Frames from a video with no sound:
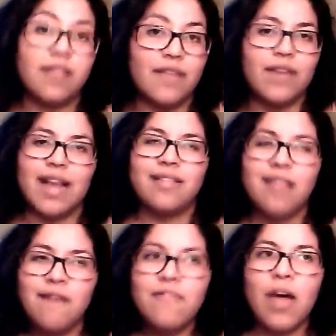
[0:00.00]
And I
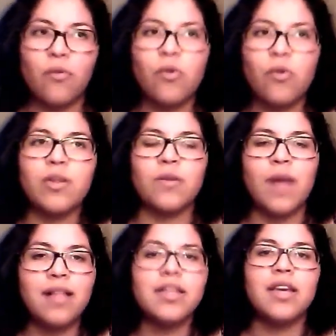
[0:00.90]
love that rule. And while
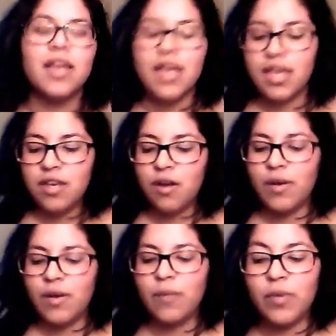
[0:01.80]
it
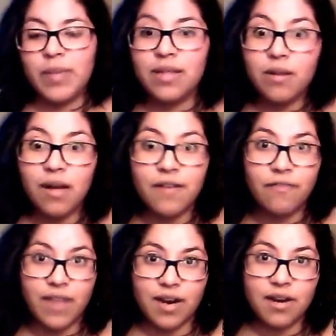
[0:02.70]
would be a little
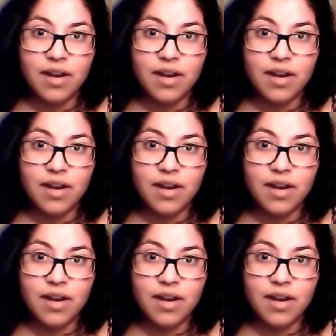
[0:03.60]
unfair